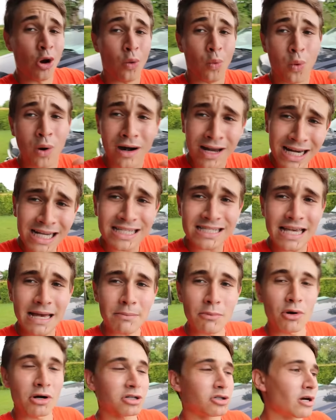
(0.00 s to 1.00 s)
We're going to set
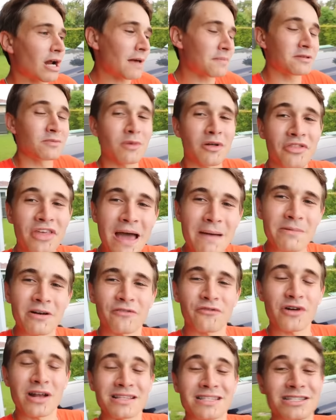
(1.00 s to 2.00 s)
more traps. And well, that, my
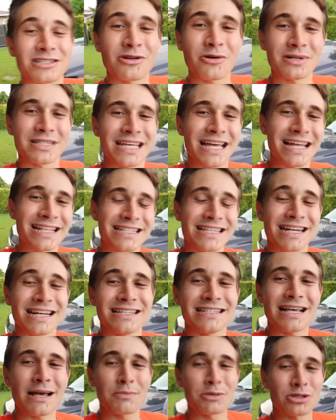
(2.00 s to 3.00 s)
friends, is going to end today's
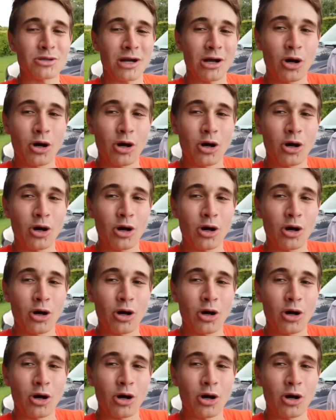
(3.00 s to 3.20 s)
episode.